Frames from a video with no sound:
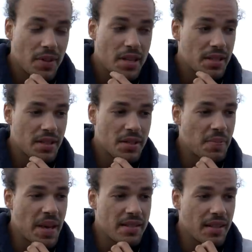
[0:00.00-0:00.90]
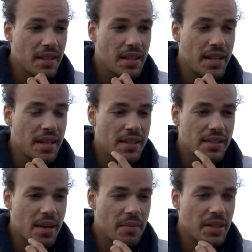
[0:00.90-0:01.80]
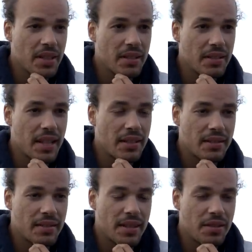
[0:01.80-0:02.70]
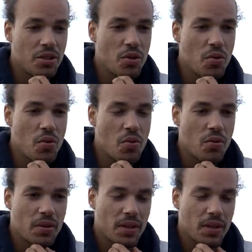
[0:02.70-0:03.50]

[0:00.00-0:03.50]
It's it's basically something that that you